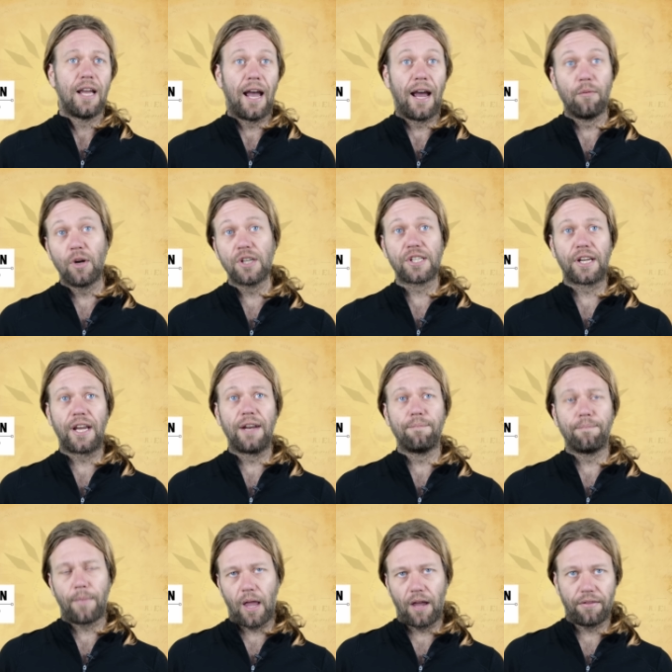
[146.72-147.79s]
And once
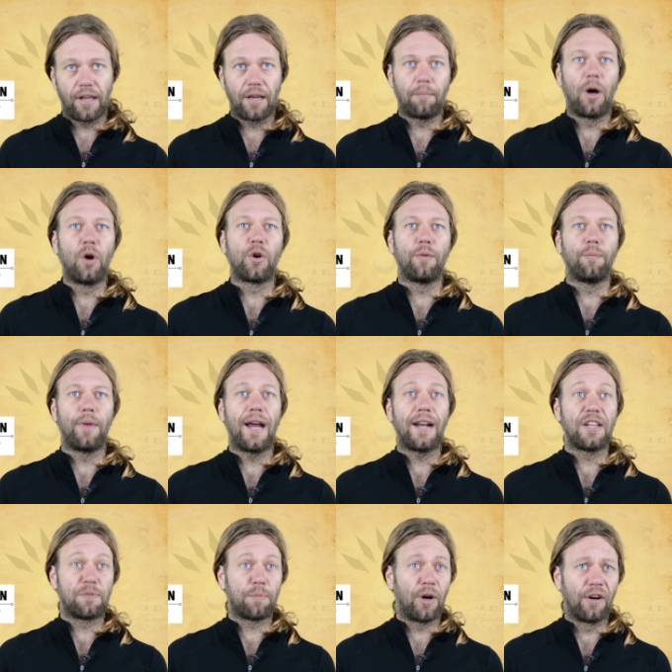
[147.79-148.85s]
again, I thank Malcolm
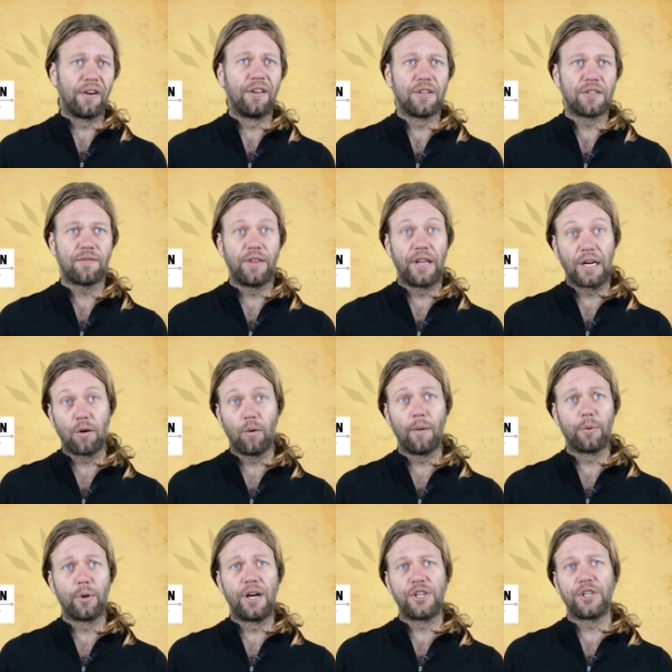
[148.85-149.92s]
and his partners for their
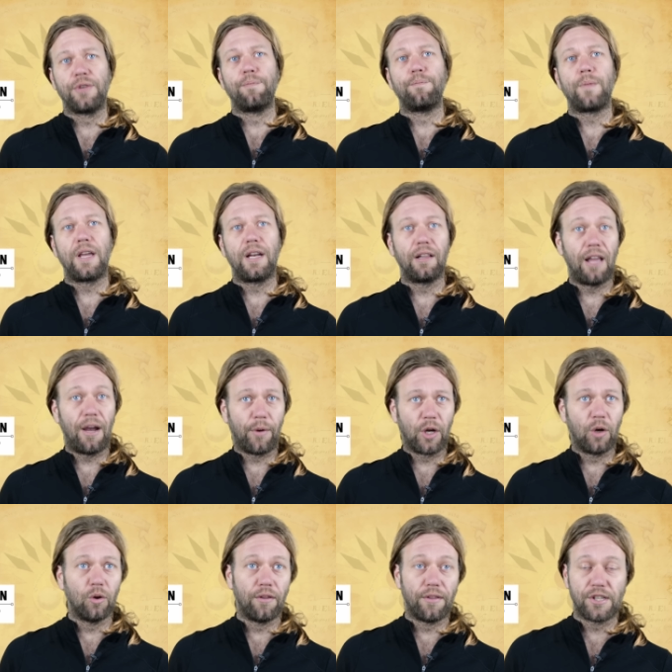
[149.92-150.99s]
cooperation in
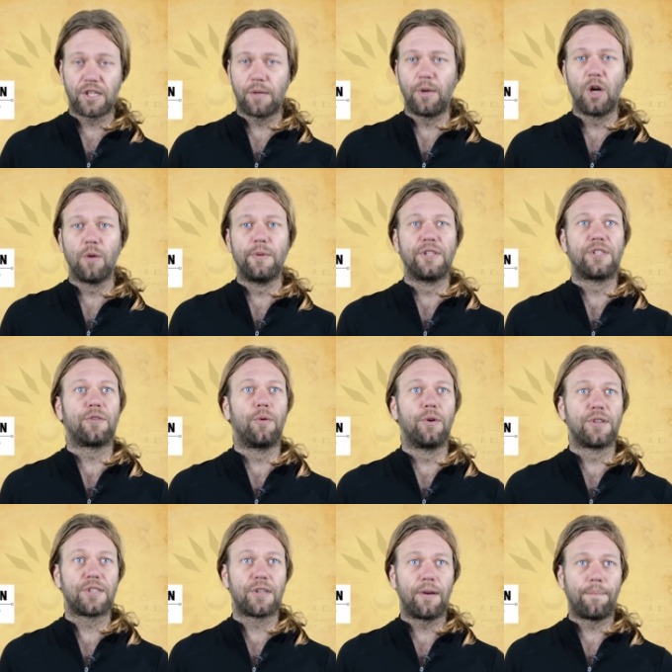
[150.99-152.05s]
allowing all of this to be open
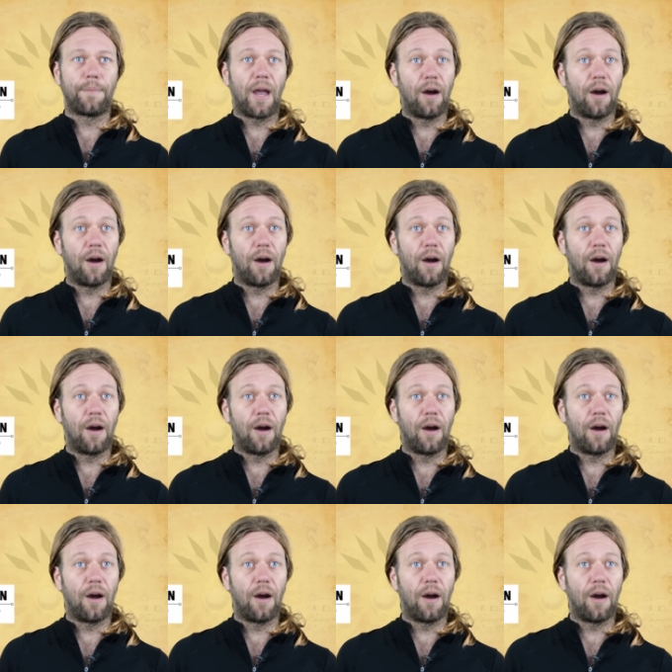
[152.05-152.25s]
sourced.